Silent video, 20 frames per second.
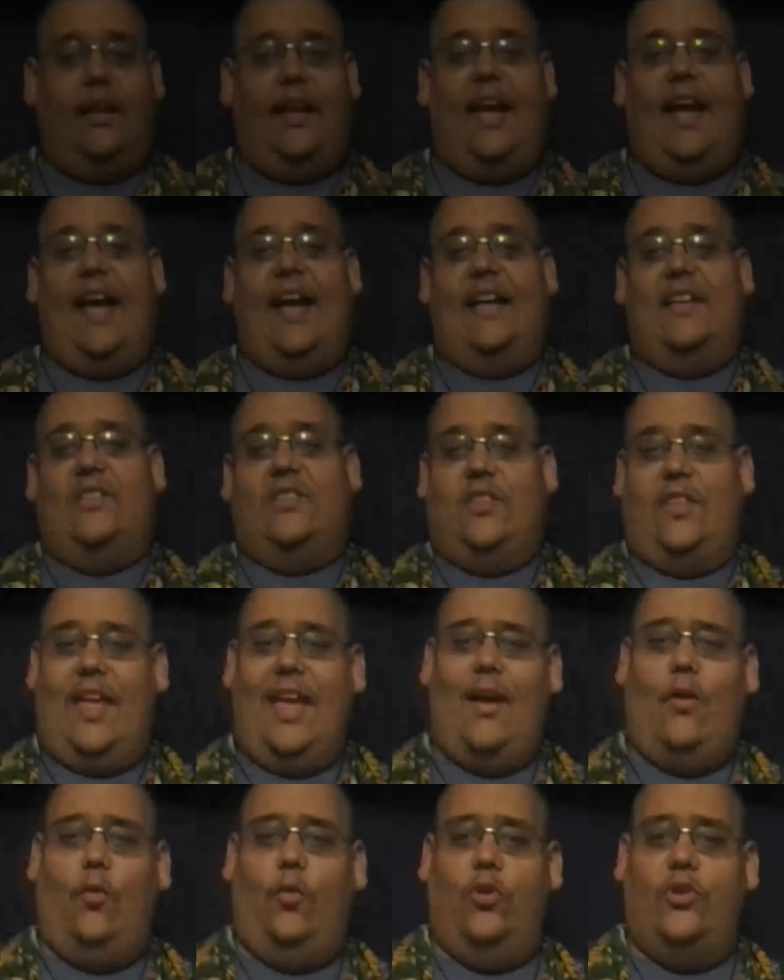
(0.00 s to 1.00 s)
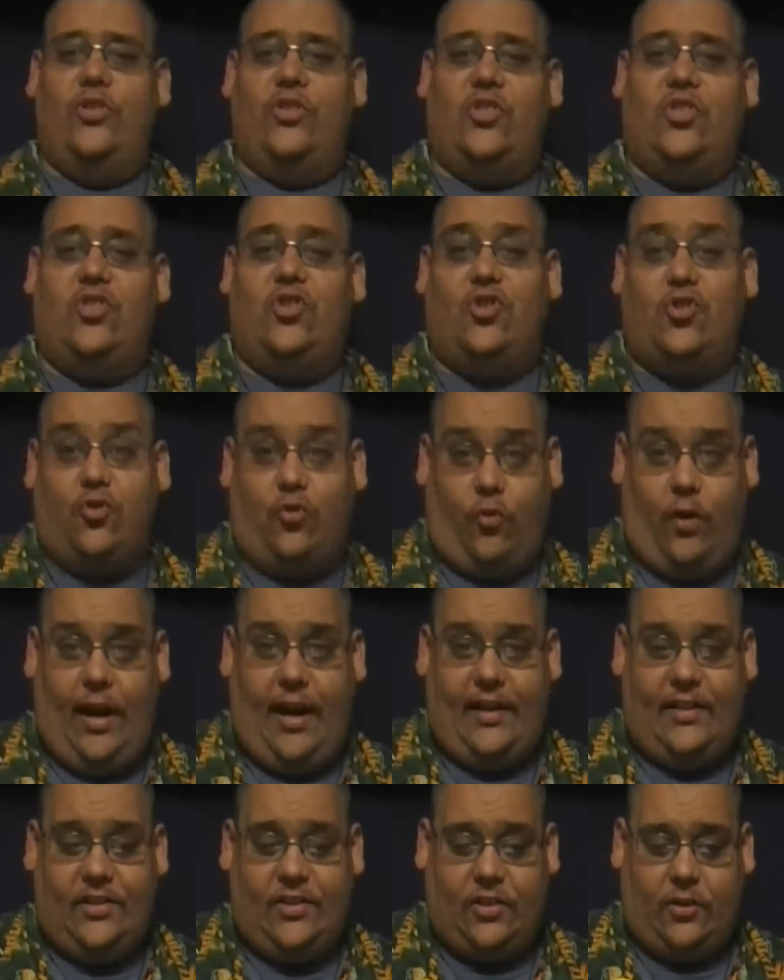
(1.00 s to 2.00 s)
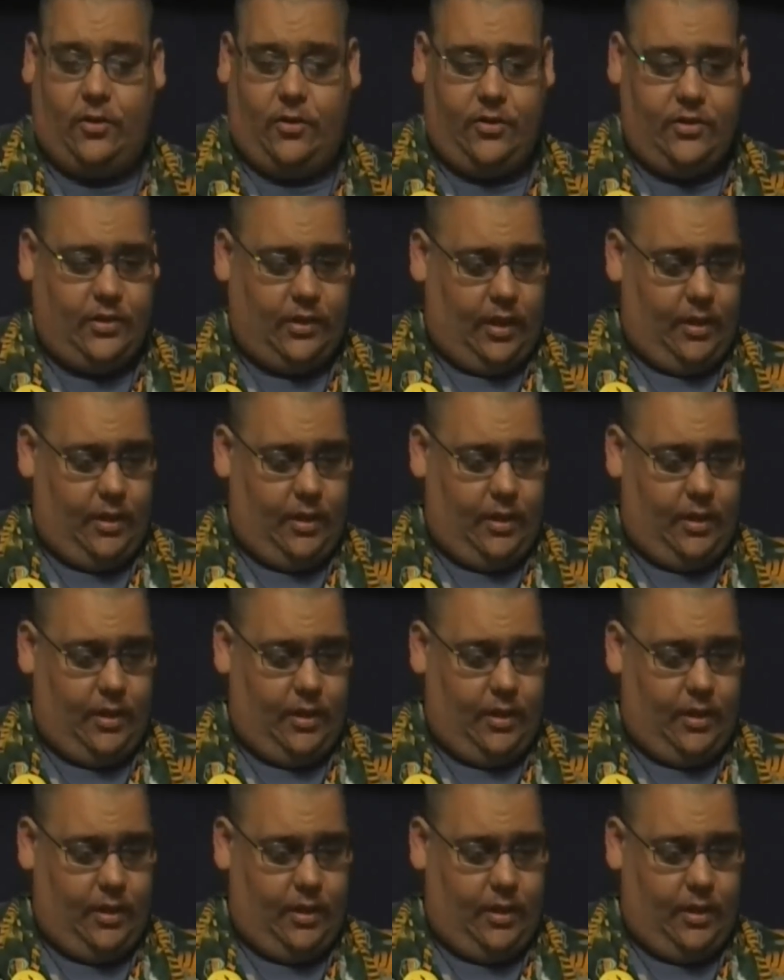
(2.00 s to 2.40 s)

guys, that was Trancers.